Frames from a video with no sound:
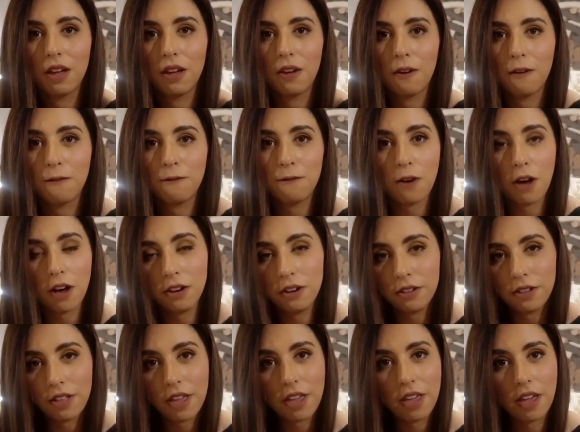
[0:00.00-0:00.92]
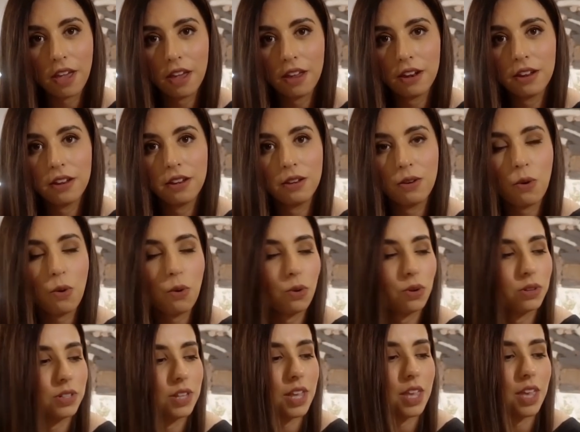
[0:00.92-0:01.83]
fondling it and
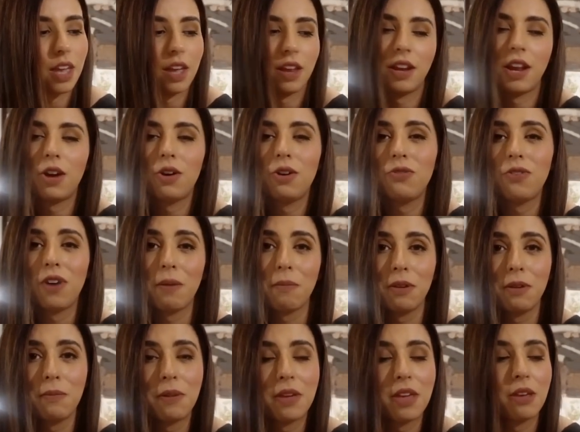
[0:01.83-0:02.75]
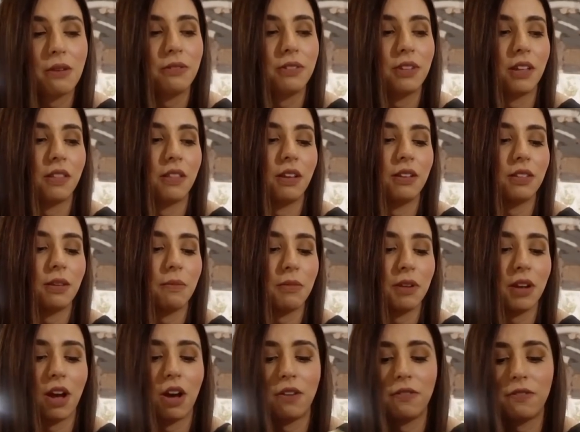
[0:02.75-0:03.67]
holding it. Now, if I'm going to be using this,
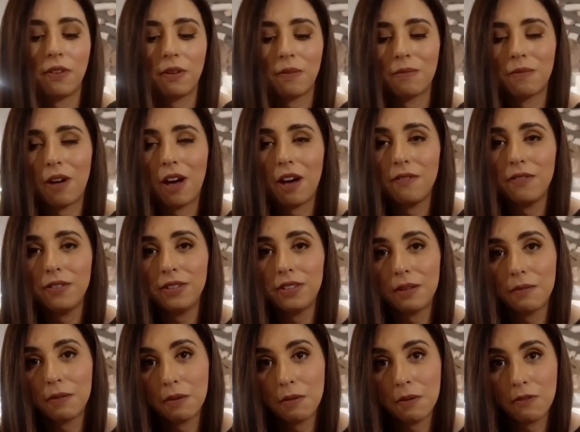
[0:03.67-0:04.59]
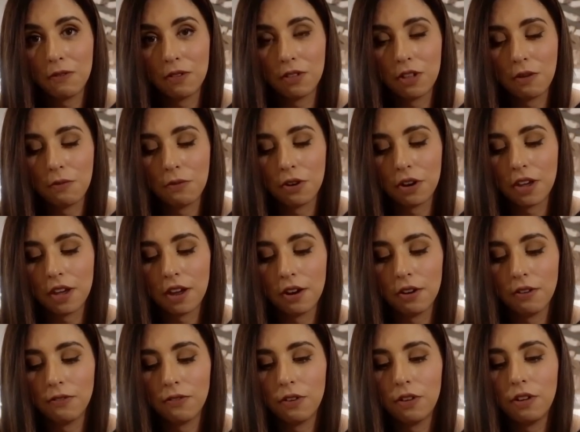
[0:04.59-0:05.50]
I'm going to be a lot more
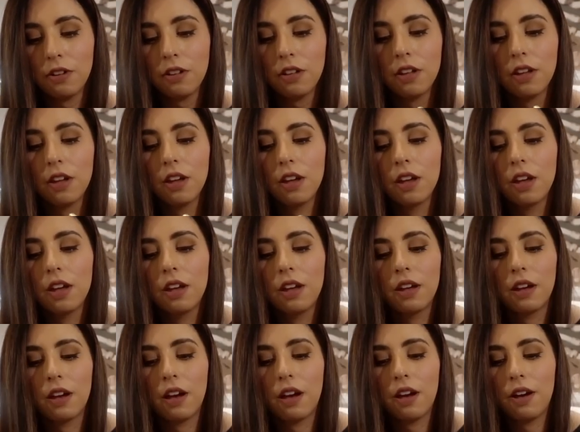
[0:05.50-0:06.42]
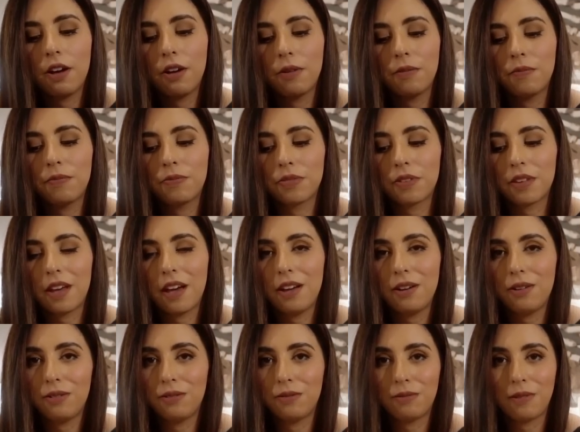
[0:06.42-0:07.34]
careful. I
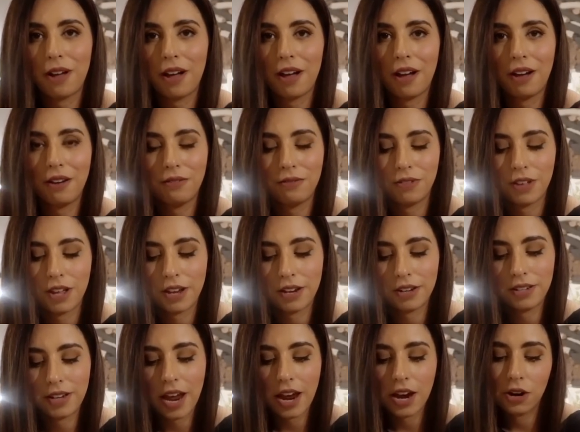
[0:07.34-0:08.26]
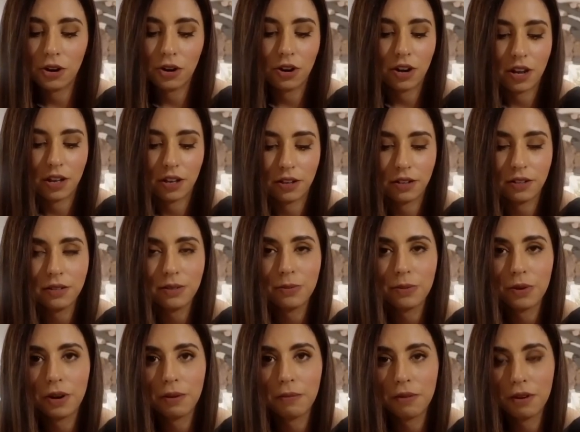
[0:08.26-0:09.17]
don't have like dagger nails
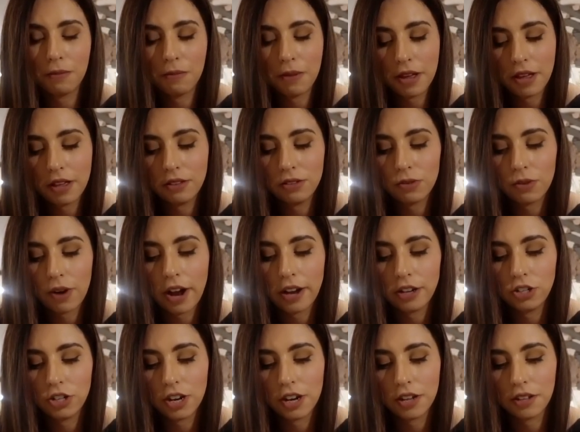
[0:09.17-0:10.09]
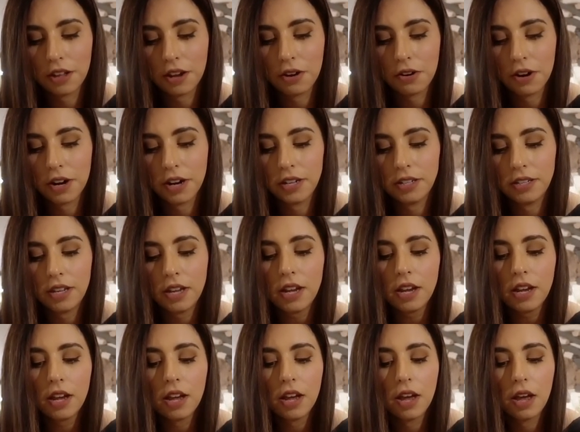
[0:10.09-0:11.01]
where I'm going to be scratching it like
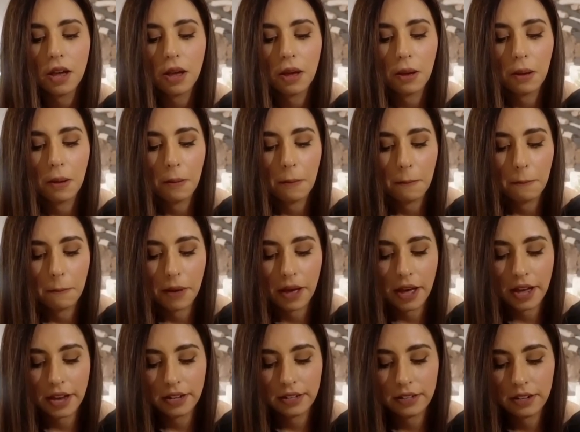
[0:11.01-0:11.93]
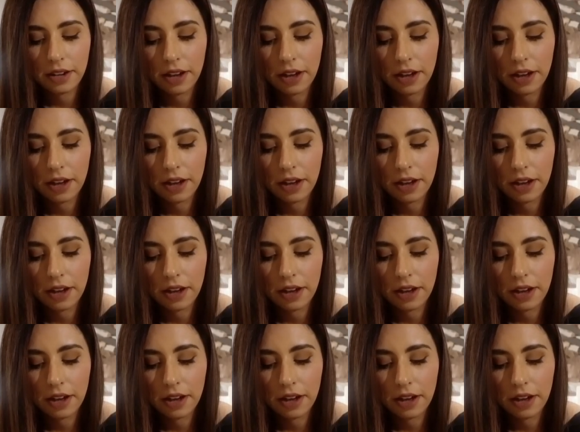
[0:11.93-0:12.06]
crazy, but